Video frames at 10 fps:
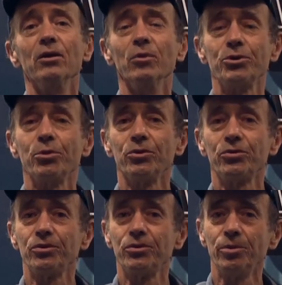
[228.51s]
which
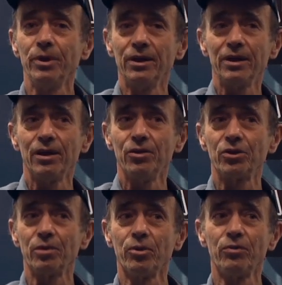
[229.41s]
was to indicate
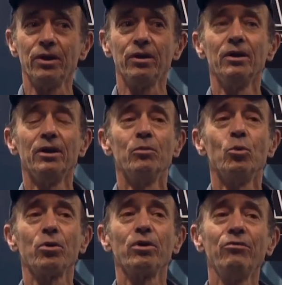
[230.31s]
some of the
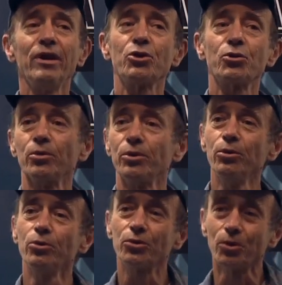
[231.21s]
more conventional
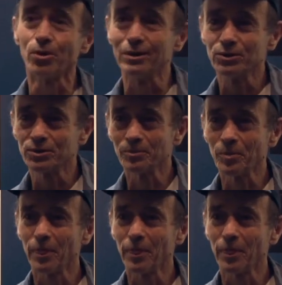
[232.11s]
news stories.